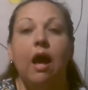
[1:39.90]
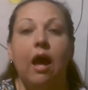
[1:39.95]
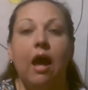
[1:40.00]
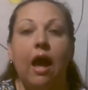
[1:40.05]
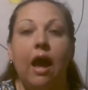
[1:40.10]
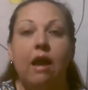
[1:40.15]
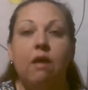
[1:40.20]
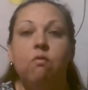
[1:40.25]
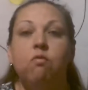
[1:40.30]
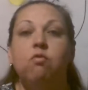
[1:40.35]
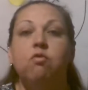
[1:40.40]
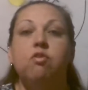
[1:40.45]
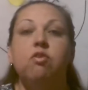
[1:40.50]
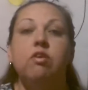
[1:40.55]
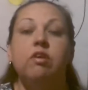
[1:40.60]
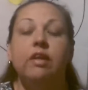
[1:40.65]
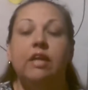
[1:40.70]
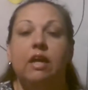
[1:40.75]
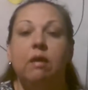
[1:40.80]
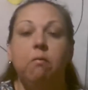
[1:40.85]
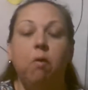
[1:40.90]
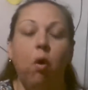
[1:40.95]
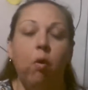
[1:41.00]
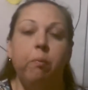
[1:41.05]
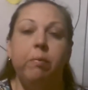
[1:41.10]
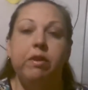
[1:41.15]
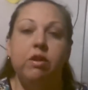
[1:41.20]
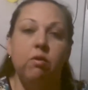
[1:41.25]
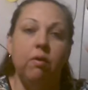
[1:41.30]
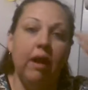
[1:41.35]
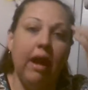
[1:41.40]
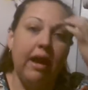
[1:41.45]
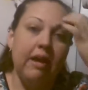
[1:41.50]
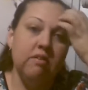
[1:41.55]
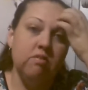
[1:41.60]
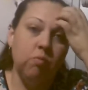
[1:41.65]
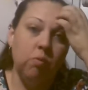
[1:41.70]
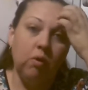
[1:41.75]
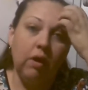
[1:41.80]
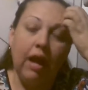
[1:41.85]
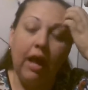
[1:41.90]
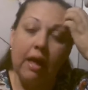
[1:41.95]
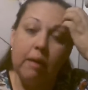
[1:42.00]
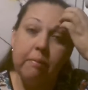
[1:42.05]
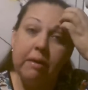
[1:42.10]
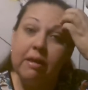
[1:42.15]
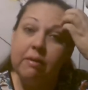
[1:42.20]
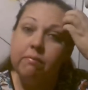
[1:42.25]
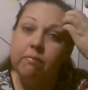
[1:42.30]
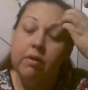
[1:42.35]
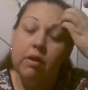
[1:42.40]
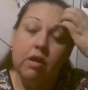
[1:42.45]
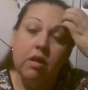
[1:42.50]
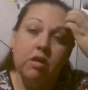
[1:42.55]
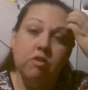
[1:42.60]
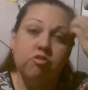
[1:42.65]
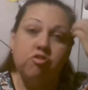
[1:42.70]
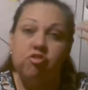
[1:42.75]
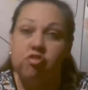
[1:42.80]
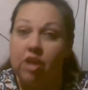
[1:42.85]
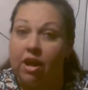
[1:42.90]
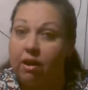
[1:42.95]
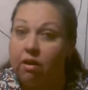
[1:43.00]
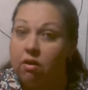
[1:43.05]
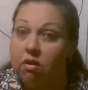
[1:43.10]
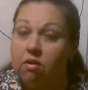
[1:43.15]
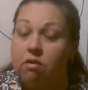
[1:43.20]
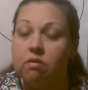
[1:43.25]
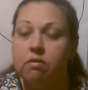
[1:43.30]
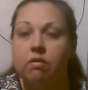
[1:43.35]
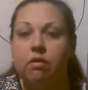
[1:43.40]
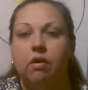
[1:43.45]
I really am hoping you guys will comment, share.